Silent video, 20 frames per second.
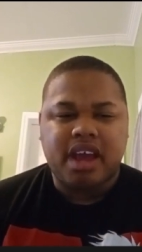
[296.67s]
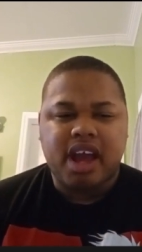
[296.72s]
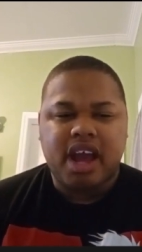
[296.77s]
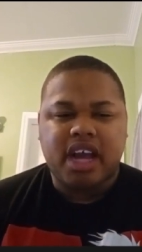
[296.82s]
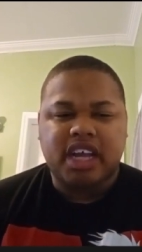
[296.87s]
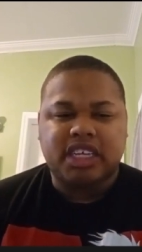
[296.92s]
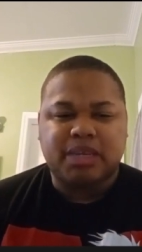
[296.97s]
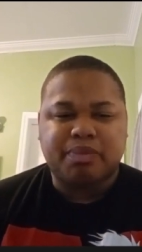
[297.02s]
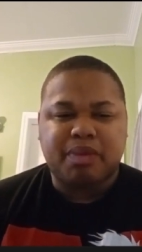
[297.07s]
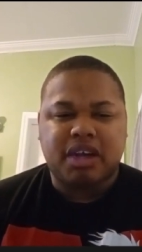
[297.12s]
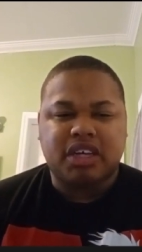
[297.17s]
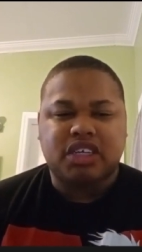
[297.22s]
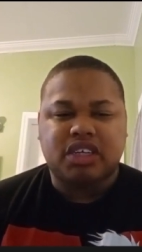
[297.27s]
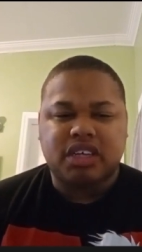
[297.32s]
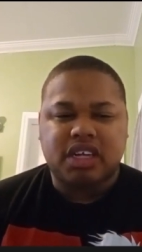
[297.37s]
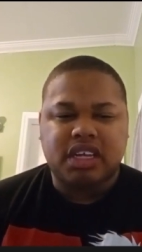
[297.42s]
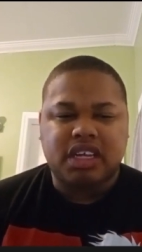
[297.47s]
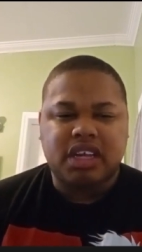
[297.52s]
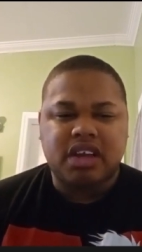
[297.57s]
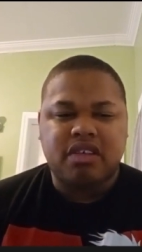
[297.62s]

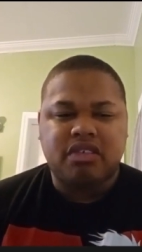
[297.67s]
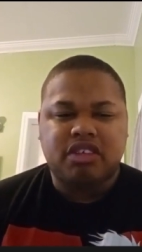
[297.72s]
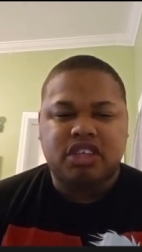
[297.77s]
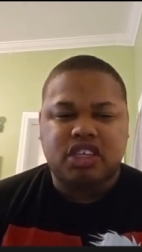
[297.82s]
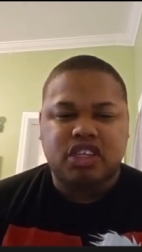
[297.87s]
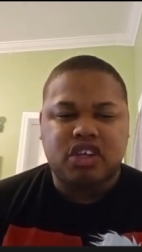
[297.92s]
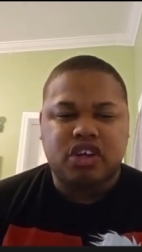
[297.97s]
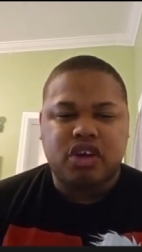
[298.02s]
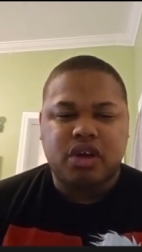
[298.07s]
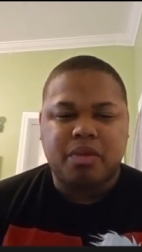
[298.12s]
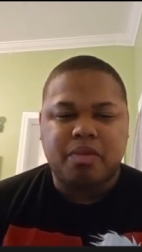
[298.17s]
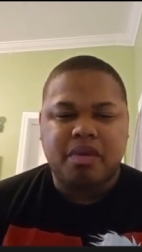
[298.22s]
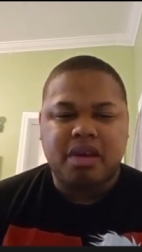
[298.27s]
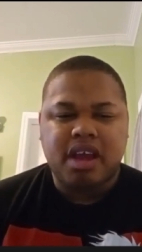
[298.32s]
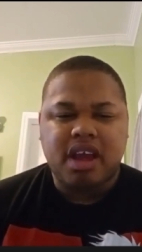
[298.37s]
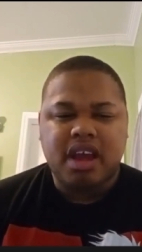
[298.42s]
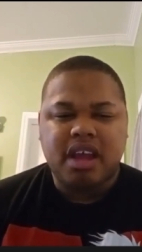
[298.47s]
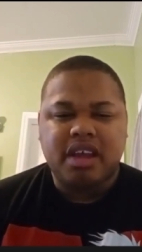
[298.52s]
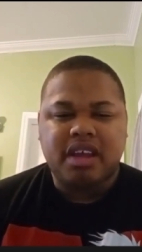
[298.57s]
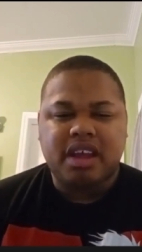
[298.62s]
especially YouTube,
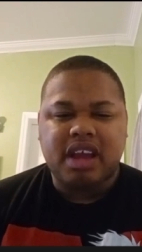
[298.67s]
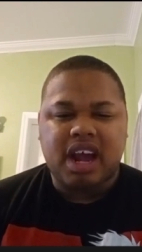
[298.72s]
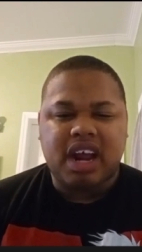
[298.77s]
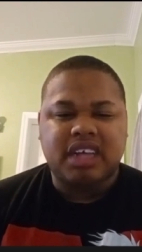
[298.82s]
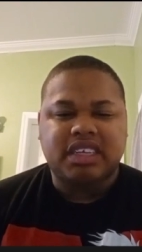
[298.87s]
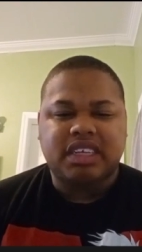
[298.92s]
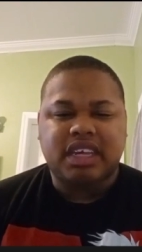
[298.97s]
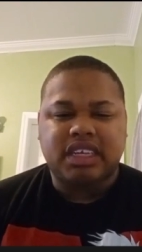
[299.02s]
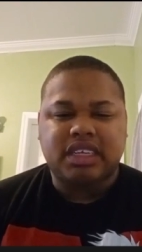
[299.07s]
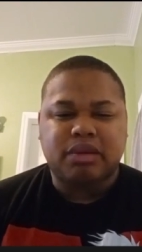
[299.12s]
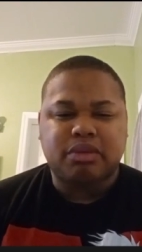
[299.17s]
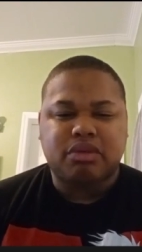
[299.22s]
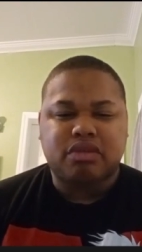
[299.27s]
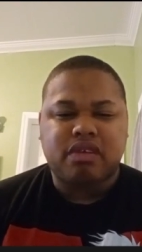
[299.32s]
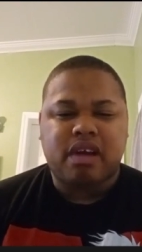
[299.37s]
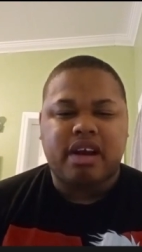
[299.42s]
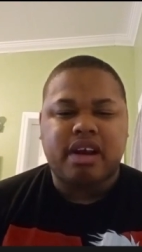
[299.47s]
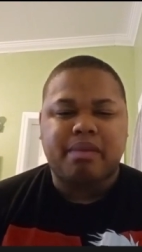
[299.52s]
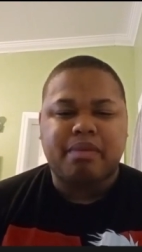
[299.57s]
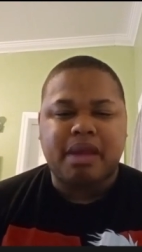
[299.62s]
you gotta stay
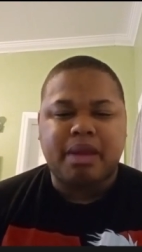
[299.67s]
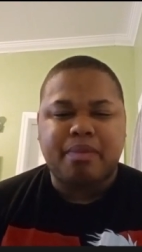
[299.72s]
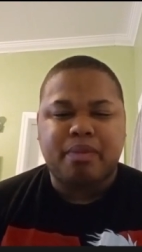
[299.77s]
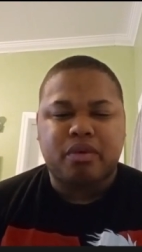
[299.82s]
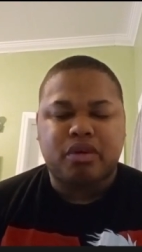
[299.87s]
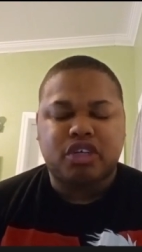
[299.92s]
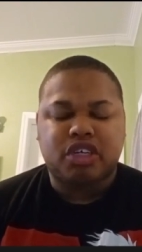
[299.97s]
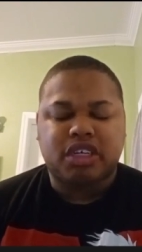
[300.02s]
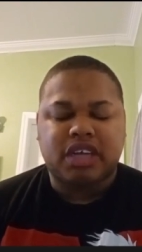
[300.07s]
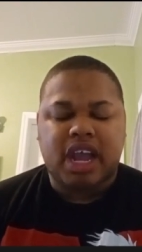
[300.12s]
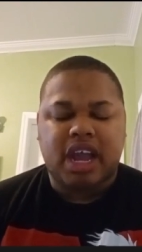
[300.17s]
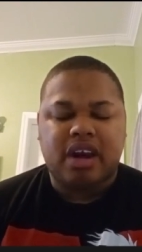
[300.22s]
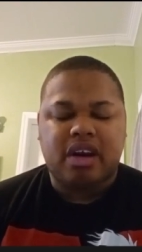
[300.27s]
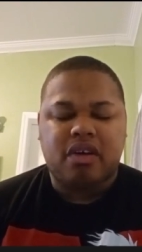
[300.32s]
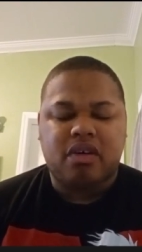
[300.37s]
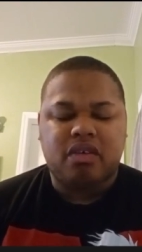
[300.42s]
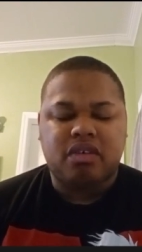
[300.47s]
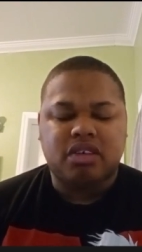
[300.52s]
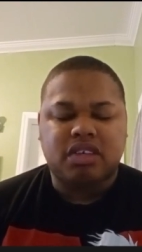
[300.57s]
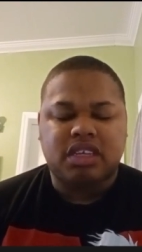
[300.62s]
subscribed to people's
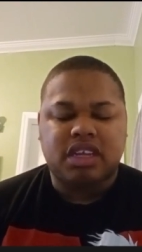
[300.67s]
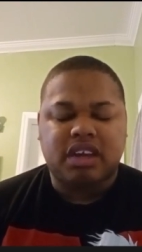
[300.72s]
channels,